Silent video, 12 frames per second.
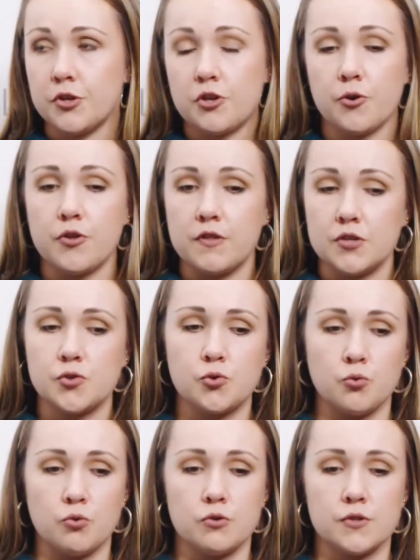we know that these
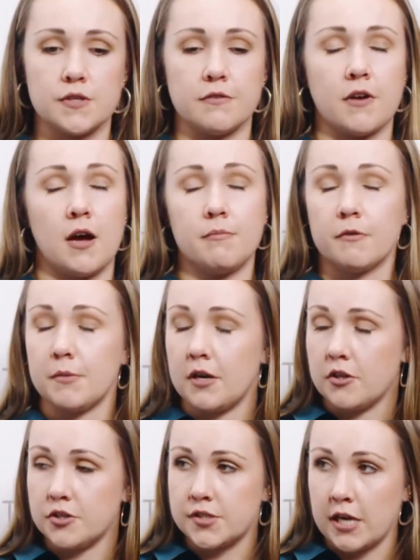tools have come from
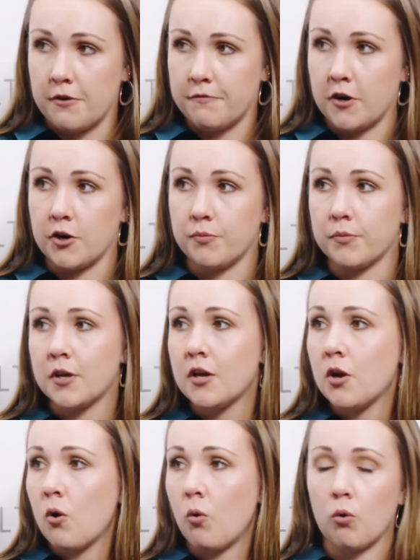another sow farm
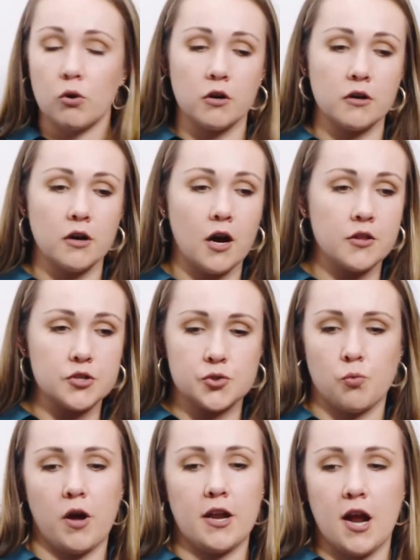or other
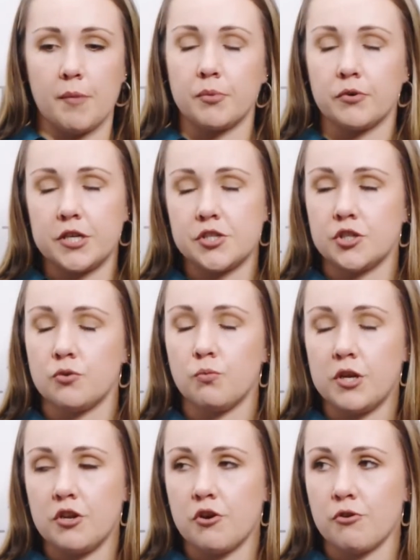swine operation,
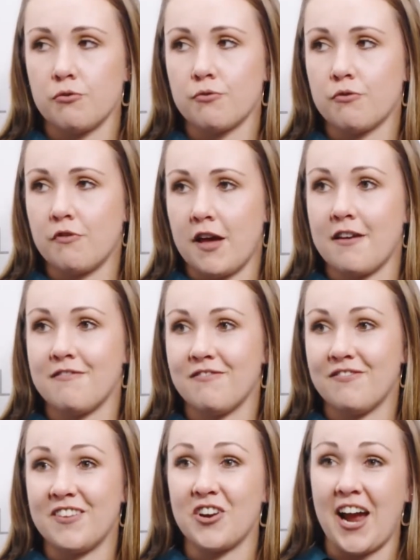we know that
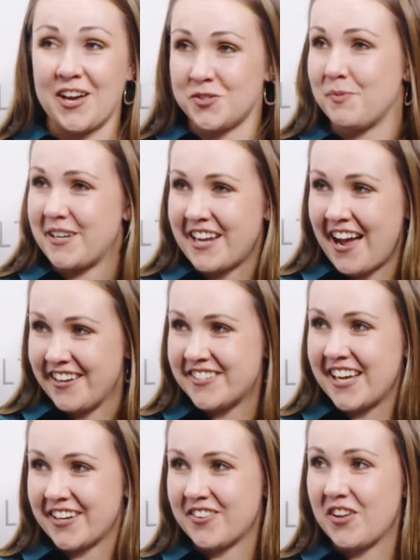there has been
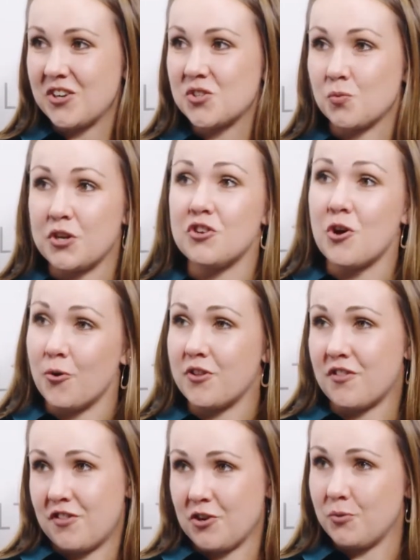contact there. So we know
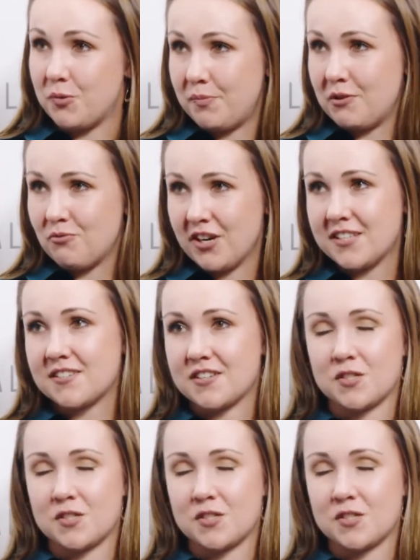that there would be risk,